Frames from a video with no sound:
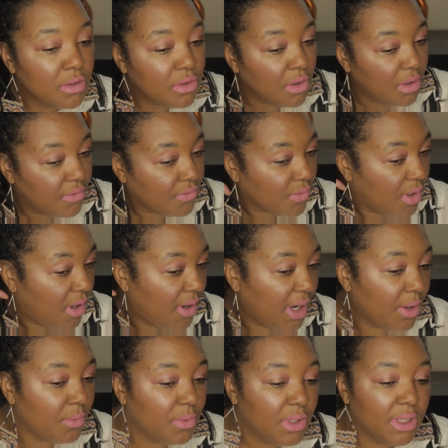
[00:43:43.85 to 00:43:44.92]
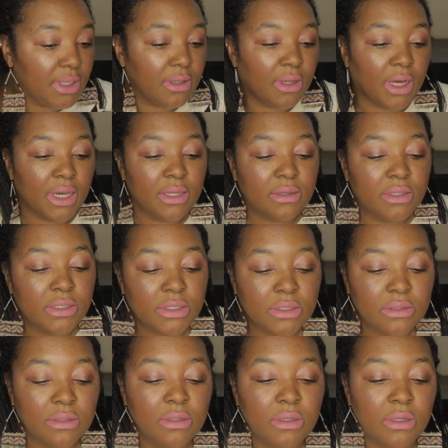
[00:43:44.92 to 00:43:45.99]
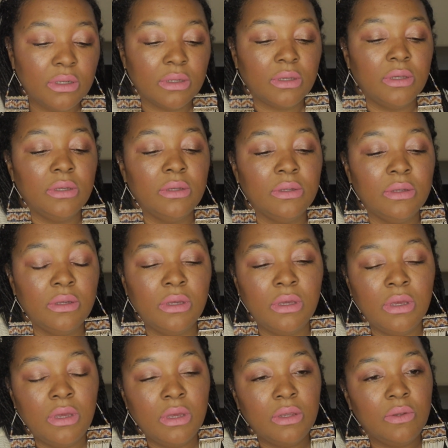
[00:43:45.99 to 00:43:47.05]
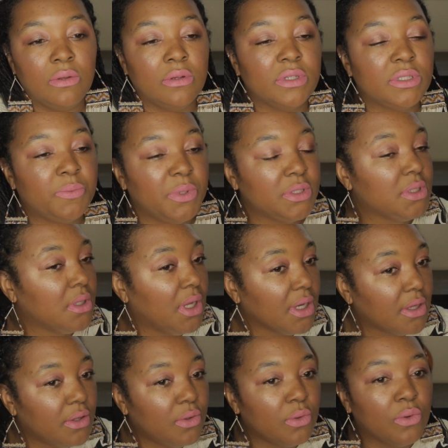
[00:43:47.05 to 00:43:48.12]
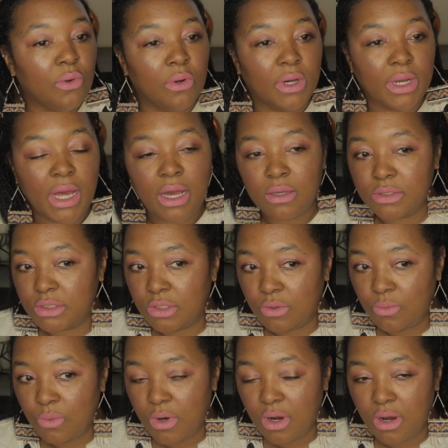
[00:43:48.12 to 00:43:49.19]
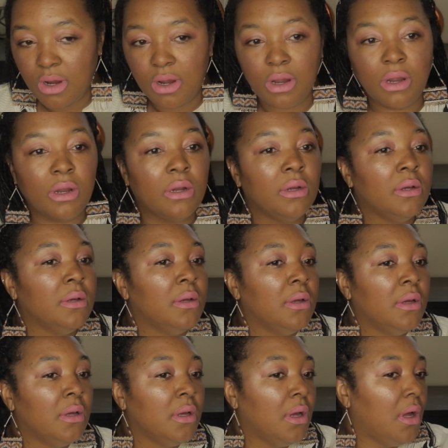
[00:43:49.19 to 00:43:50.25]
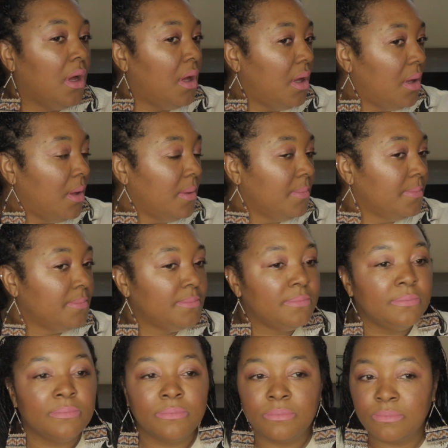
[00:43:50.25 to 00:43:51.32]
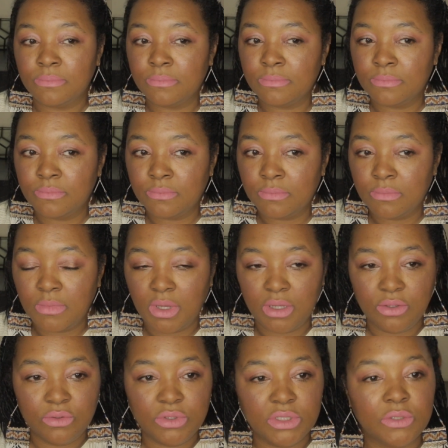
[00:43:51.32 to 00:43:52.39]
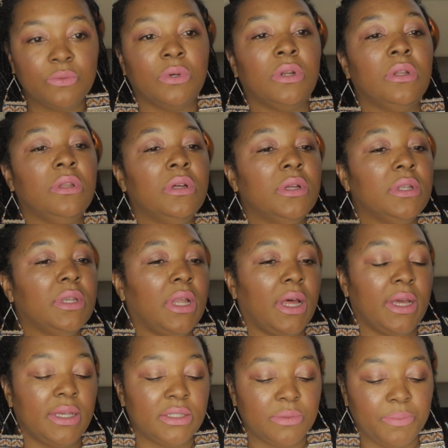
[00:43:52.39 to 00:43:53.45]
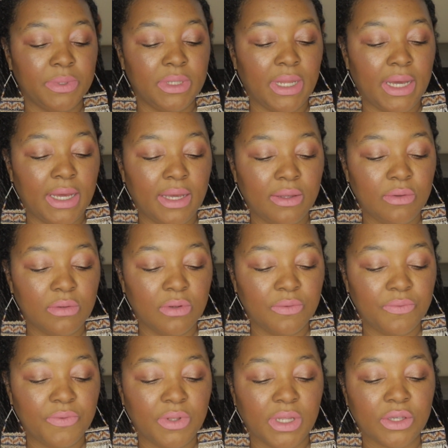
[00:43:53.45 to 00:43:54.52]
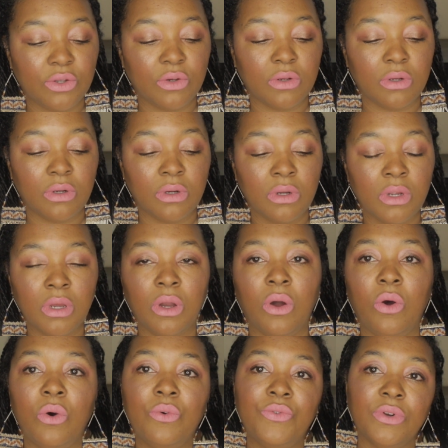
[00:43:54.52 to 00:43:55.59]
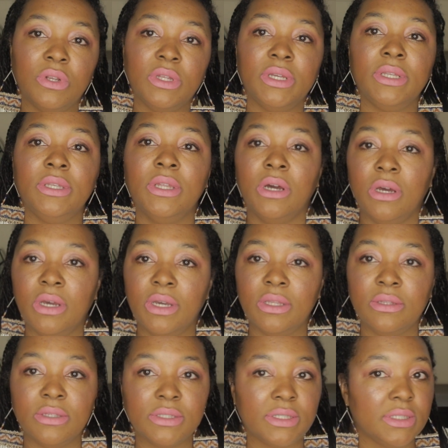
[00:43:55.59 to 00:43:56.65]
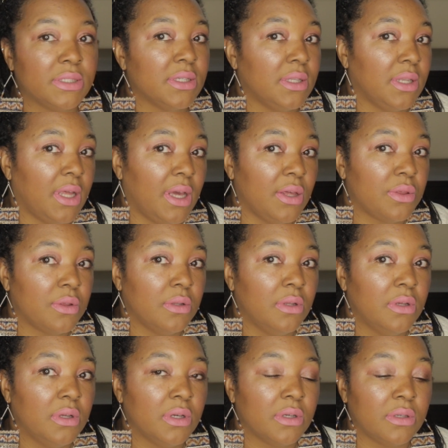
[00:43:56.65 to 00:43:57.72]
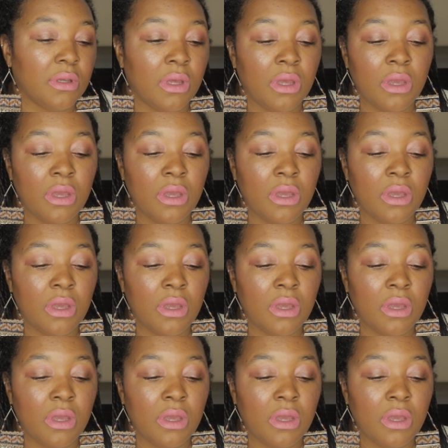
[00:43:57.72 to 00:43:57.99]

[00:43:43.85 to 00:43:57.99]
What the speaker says: So overall, I really like this look. You know, especially like if you're going out somewhere, and you just want to look nice, but not, you know, feel like you're overly done. This is a nice look.